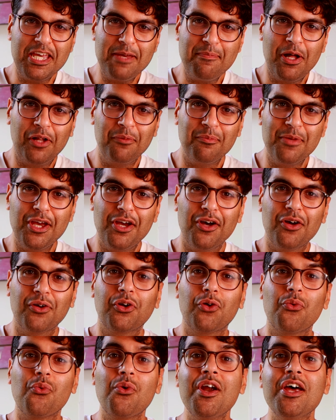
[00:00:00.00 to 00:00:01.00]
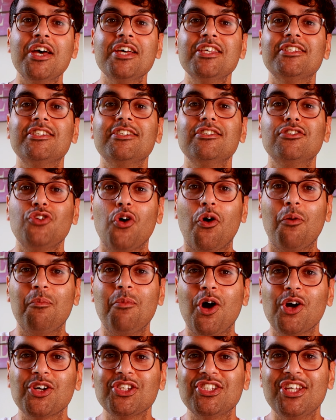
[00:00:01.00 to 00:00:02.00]
email me at
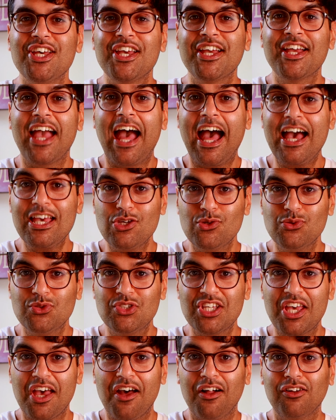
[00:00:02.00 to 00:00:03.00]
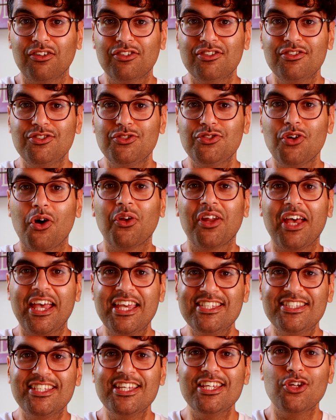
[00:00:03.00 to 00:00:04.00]

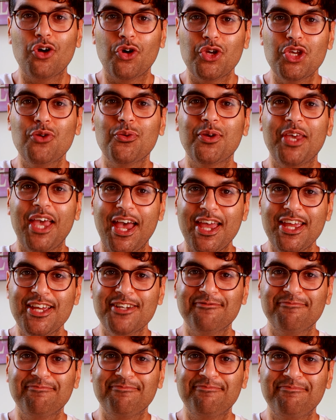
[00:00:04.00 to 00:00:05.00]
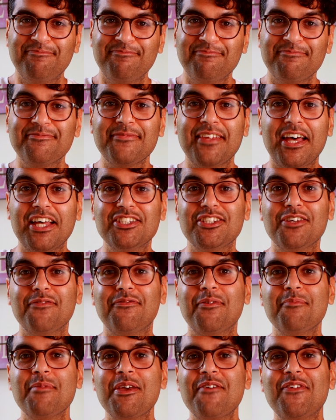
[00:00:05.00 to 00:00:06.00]
careers.marketing@ucl.ac.uk. That's it
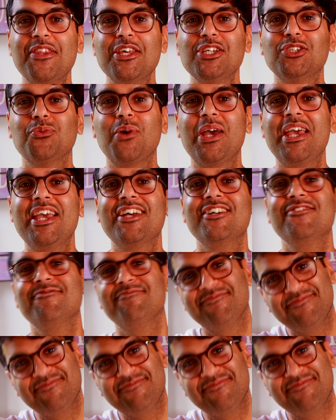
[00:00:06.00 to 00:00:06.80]
from me for this week.